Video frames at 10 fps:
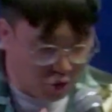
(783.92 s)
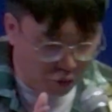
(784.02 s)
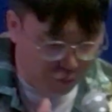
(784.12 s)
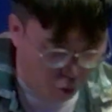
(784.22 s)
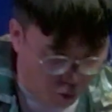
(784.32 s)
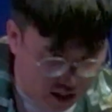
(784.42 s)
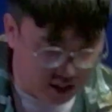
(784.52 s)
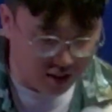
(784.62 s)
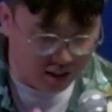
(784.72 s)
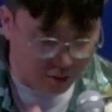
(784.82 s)

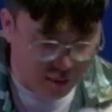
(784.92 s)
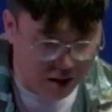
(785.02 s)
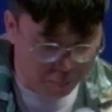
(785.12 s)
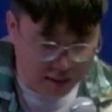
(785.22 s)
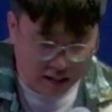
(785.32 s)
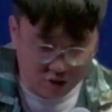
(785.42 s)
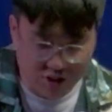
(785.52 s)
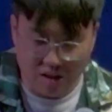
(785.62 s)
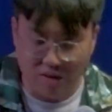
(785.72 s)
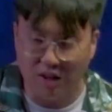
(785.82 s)
focused on developing our
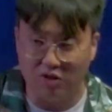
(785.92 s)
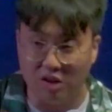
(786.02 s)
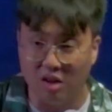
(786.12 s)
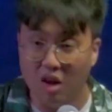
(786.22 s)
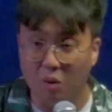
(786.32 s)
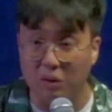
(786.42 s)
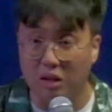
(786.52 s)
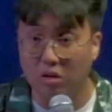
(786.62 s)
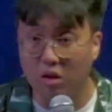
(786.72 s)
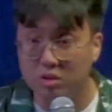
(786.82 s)
generation, we
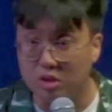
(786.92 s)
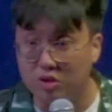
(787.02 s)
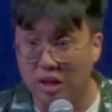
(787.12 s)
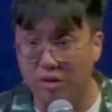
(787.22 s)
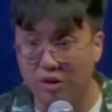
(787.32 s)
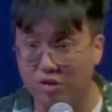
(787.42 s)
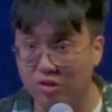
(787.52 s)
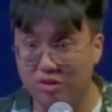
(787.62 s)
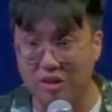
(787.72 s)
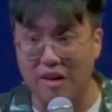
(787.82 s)
lost the
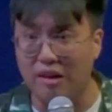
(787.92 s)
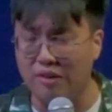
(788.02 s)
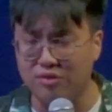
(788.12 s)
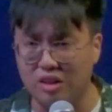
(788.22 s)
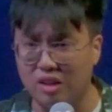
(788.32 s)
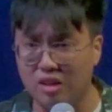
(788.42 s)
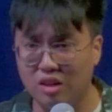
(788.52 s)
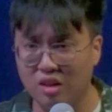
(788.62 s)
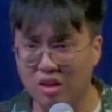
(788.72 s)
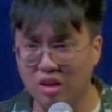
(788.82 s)
generations thereafter.
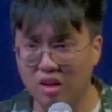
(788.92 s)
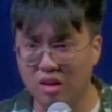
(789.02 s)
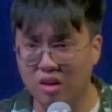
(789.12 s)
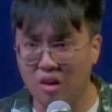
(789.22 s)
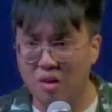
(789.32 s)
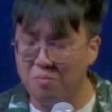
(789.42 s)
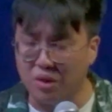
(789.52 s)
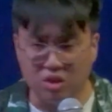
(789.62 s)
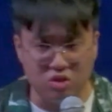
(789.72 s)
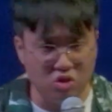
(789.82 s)

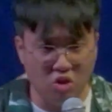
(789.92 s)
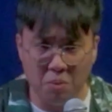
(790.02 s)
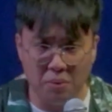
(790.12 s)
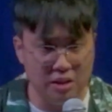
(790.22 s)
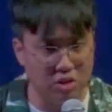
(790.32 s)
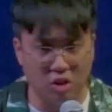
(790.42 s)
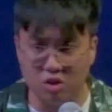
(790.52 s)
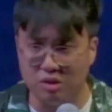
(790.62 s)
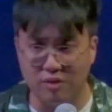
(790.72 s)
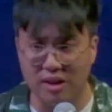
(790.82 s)
Because nobody thought
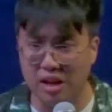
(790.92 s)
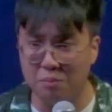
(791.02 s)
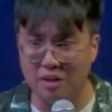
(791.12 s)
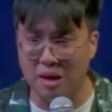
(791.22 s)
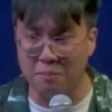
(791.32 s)
to develop them.